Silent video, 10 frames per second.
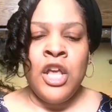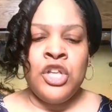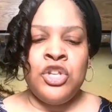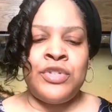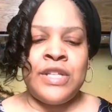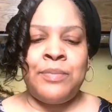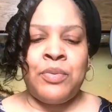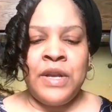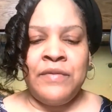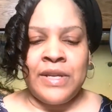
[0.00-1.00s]
You see,
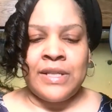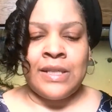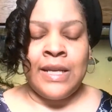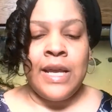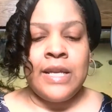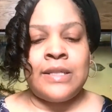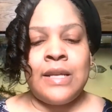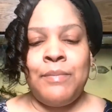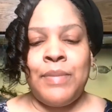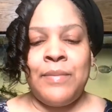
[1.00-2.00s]
previously,
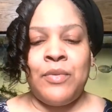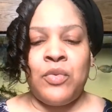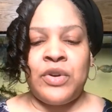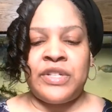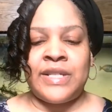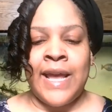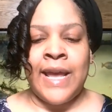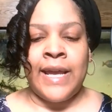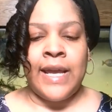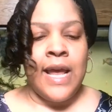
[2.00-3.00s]
some people were
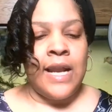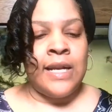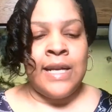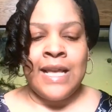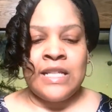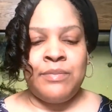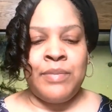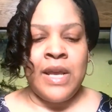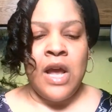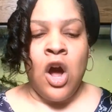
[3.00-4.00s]
saying, let's
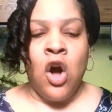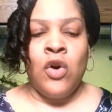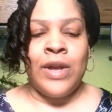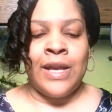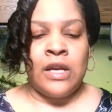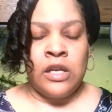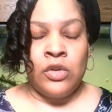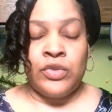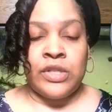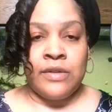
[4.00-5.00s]
be all
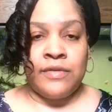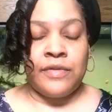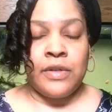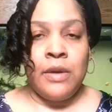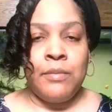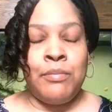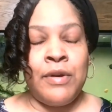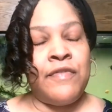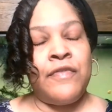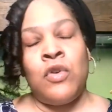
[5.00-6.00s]
inclusive.
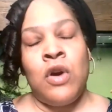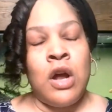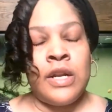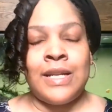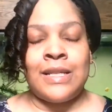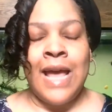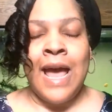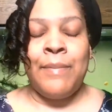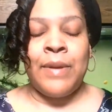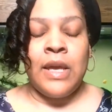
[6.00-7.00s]
Before all of this
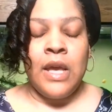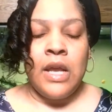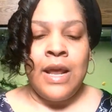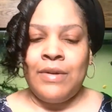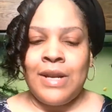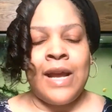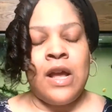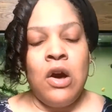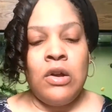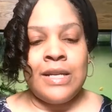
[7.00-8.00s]
happened, they were like,
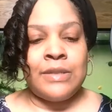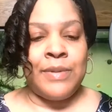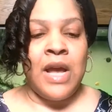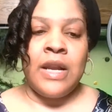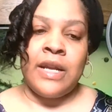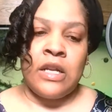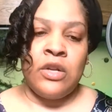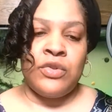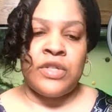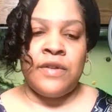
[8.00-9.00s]
oh, let's be all
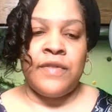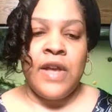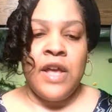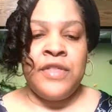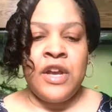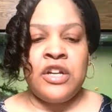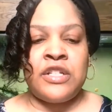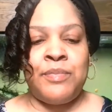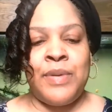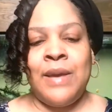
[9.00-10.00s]
inclusive.
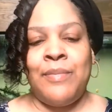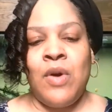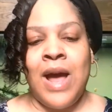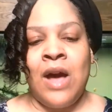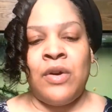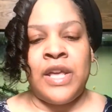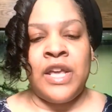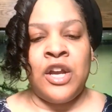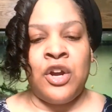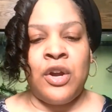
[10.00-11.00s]
There's people out
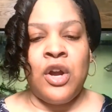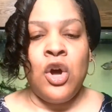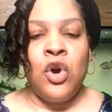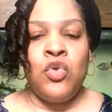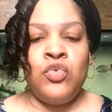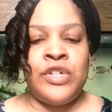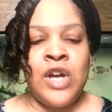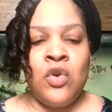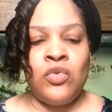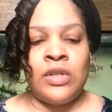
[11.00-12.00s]
here who
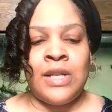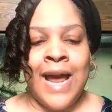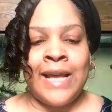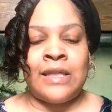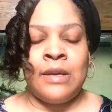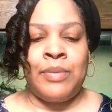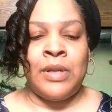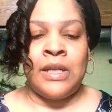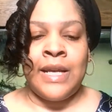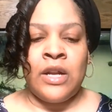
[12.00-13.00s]
don't like
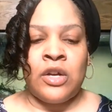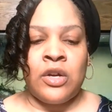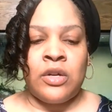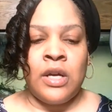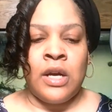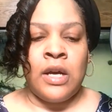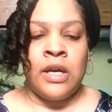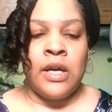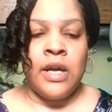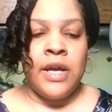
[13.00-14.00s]
the
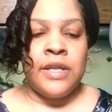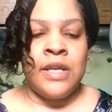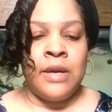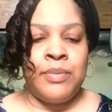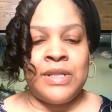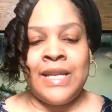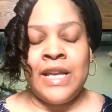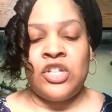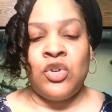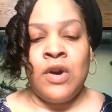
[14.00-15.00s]
the
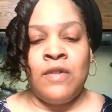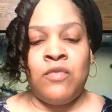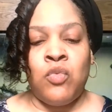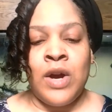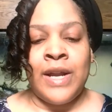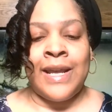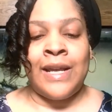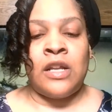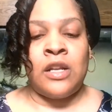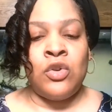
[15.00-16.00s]
potential of what
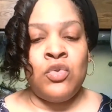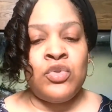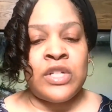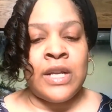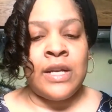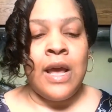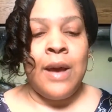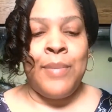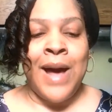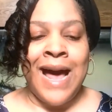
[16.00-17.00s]
inclusion
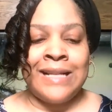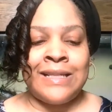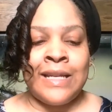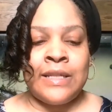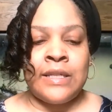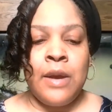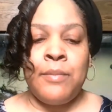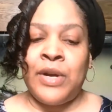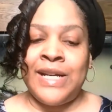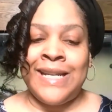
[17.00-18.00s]
posits,
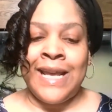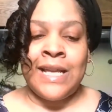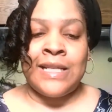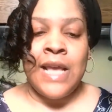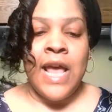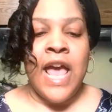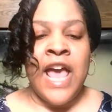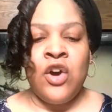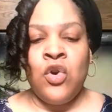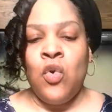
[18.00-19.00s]
predicts,
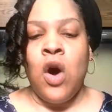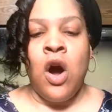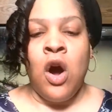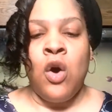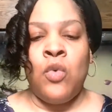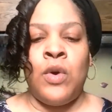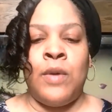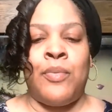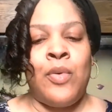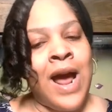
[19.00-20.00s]
and who all
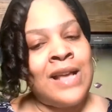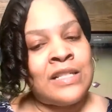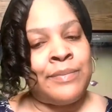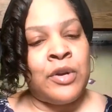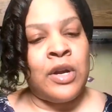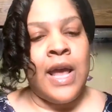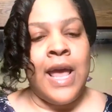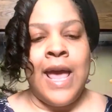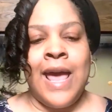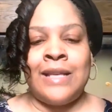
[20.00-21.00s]
would prosper
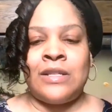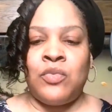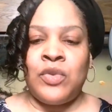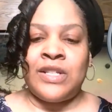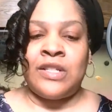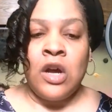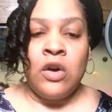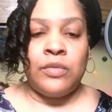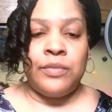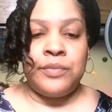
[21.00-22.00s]
as a
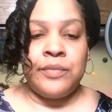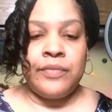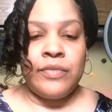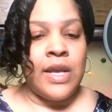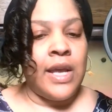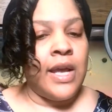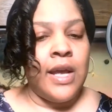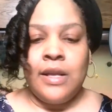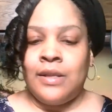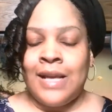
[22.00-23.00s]
result.
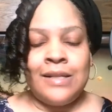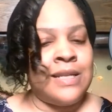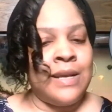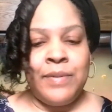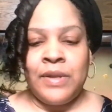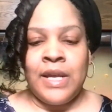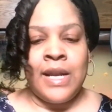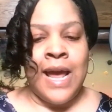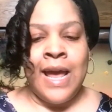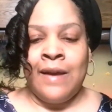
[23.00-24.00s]
That's deeper than
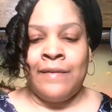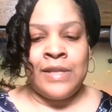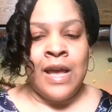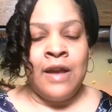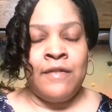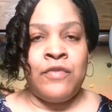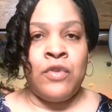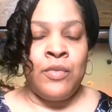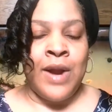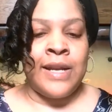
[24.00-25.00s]
I have time
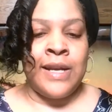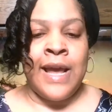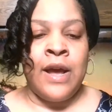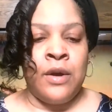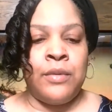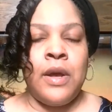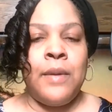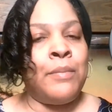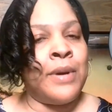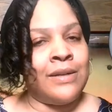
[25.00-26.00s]
for right now,
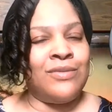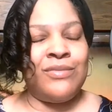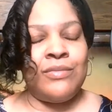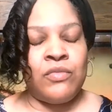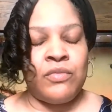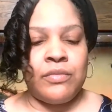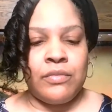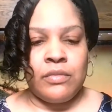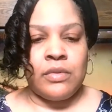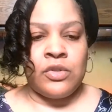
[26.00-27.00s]
but
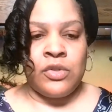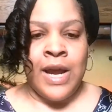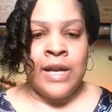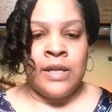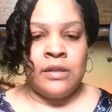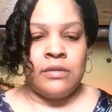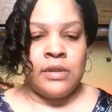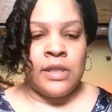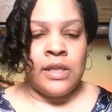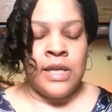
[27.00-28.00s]
try to
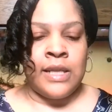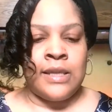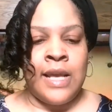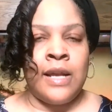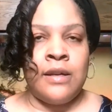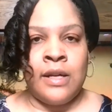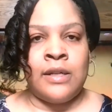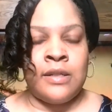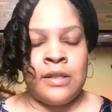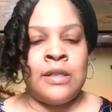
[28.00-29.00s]
get that
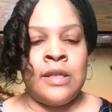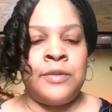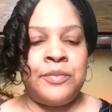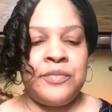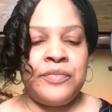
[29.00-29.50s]
understood.